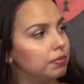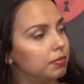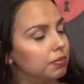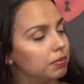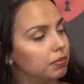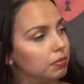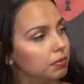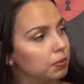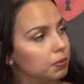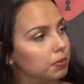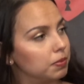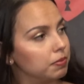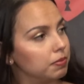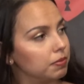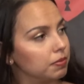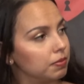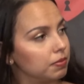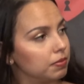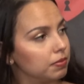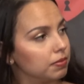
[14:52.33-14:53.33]

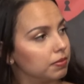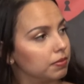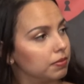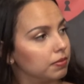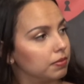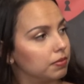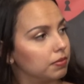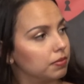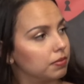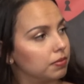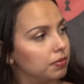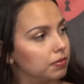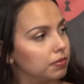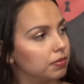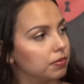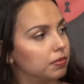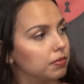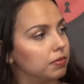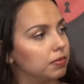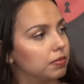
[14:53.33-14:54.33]

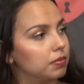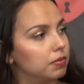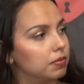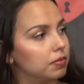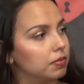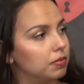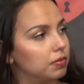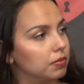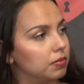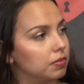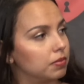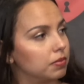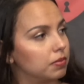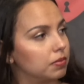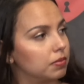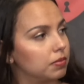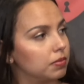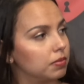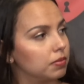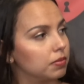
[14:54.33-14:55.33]

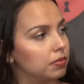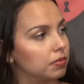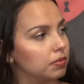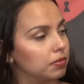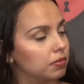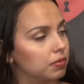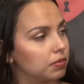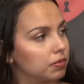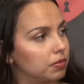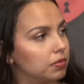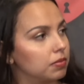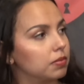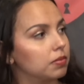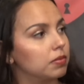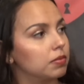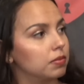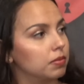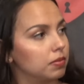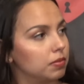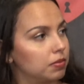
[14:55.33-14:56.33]

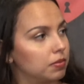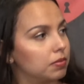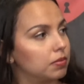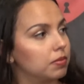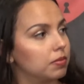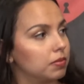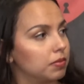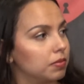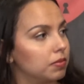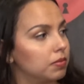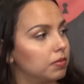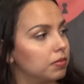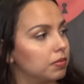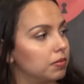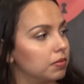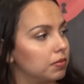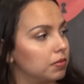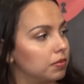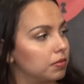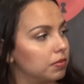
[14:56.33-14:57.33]

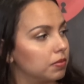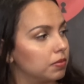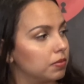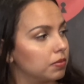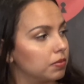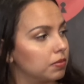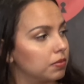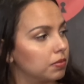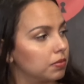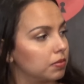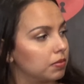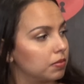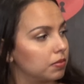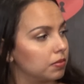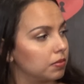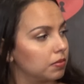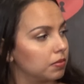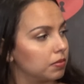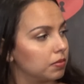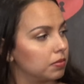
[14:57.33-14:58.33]

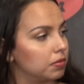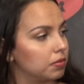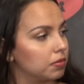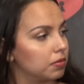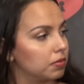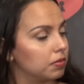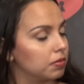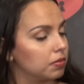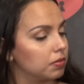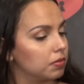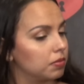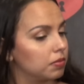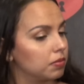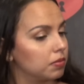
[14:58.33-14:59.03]
The person shown says nothing.